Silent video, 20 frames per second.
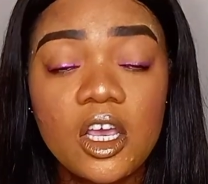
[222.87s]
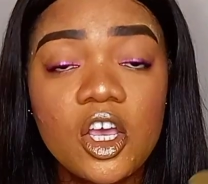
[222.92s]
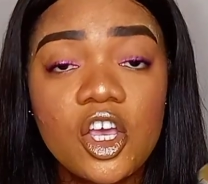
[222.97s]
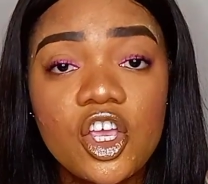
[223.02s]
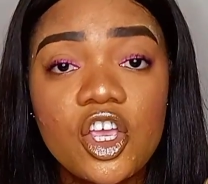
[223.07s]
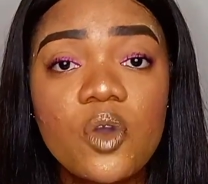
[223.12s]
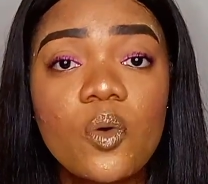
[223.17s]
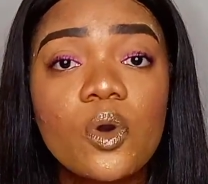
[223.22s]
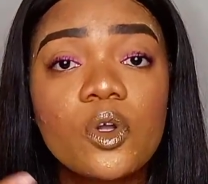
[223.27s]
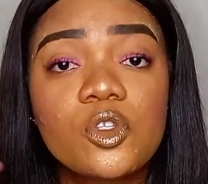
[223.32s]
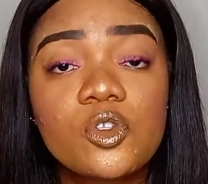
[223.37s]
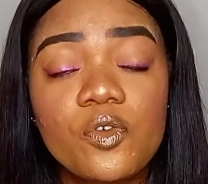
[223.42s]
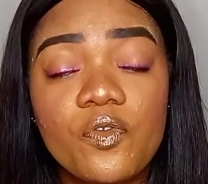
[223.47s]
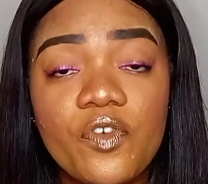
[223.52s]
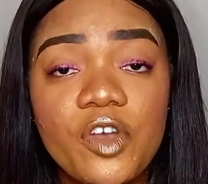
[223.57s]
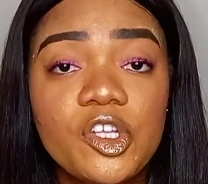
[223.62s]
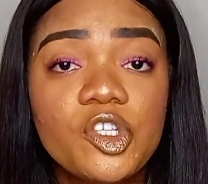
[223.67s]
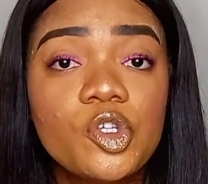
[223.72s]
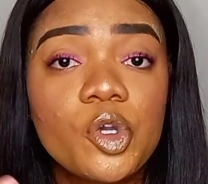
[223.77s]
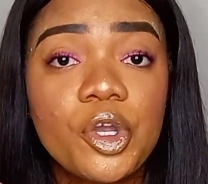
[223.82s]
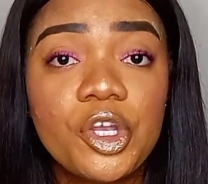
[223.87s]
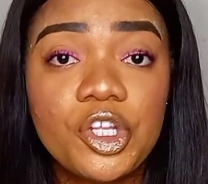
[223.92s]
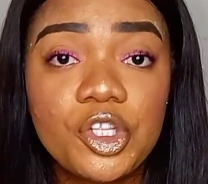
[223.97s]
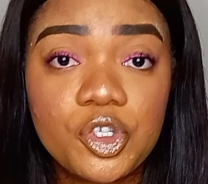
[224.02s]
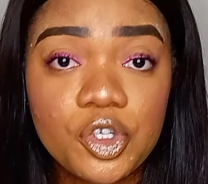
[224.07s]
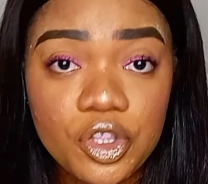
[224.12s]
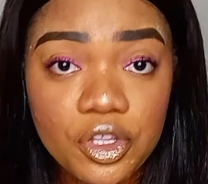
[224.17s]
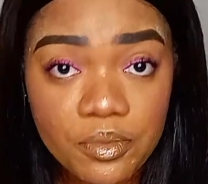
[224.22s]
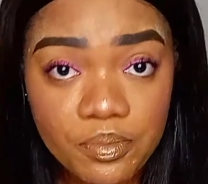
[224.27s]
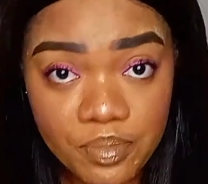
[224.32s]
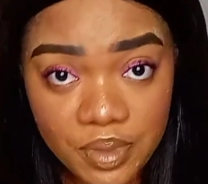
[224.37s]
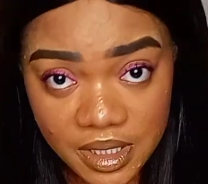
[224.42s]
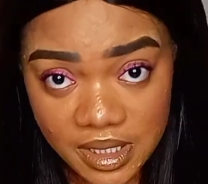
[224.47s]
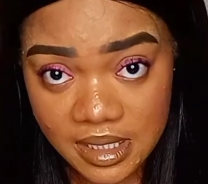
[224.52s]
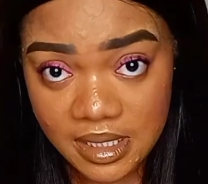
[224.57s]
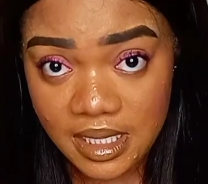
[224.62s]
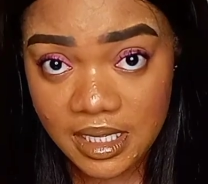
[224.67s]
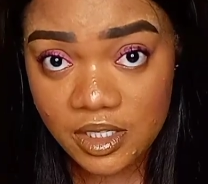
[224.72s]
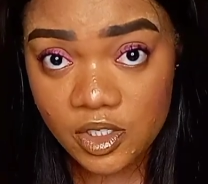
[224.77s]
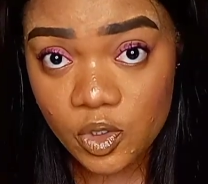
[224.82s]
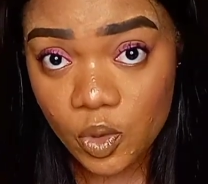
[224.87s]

who want to venture into the business.